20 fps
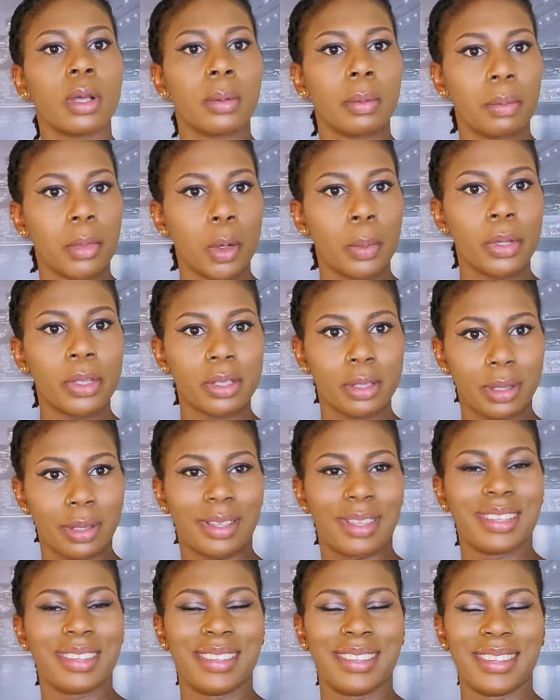
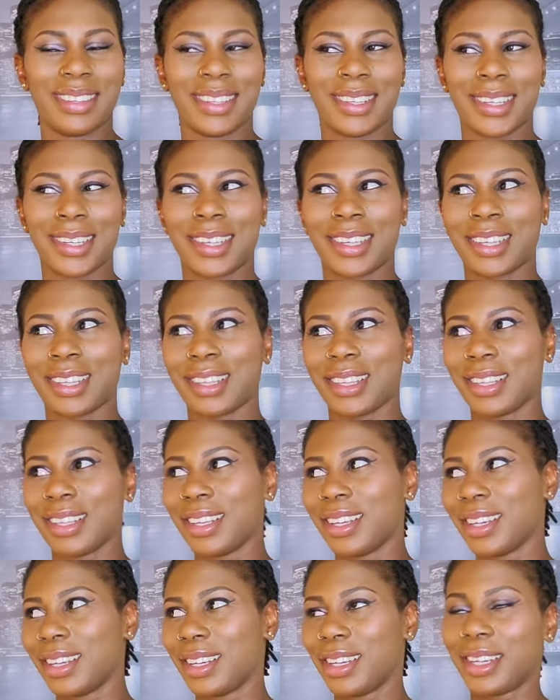mauboussin.
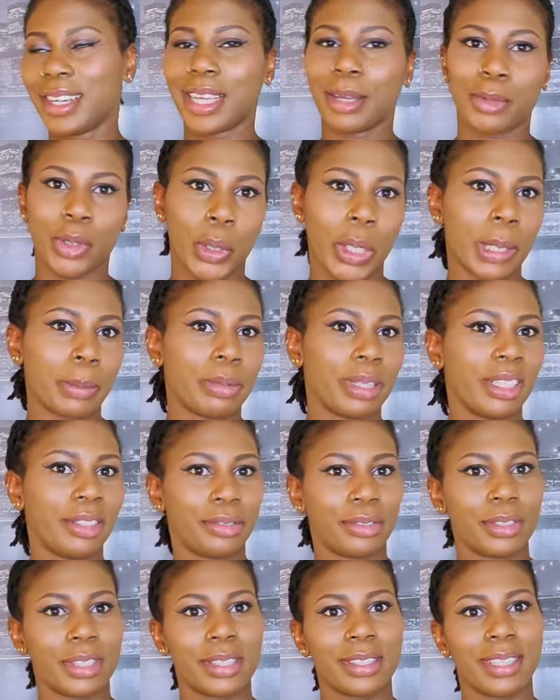I'm quite
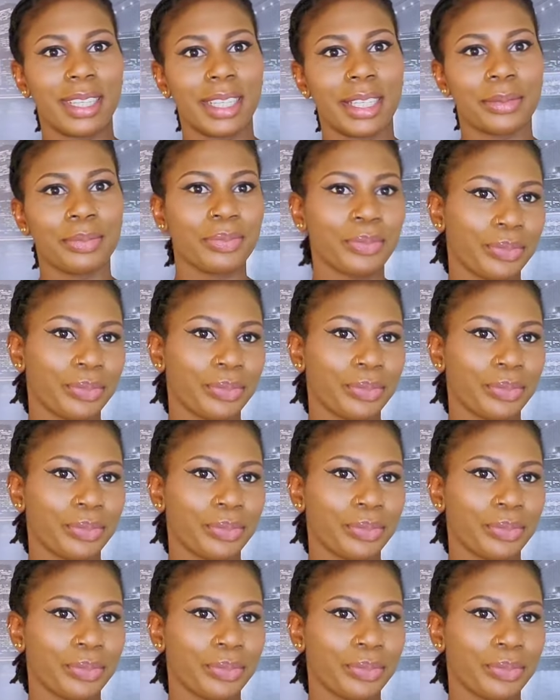playful today.